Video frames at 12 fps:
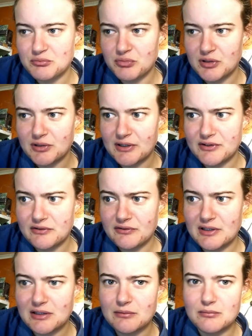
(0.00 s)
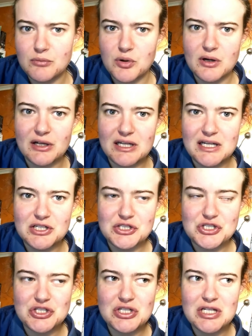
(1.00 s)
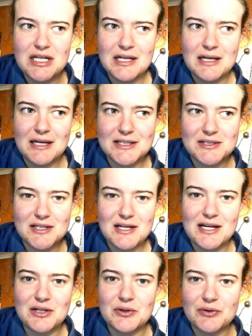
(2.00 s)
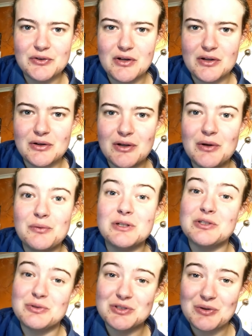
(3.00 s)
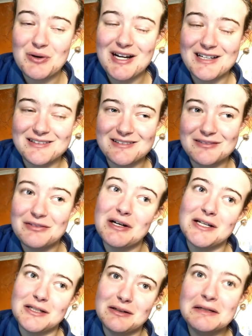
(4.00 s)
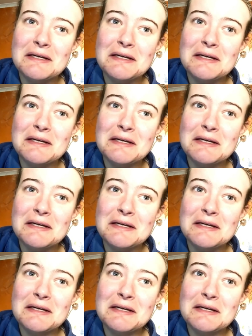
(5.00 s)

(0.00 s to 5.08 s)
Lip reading: progressively more unhinged as the night goes on, which was quite fun.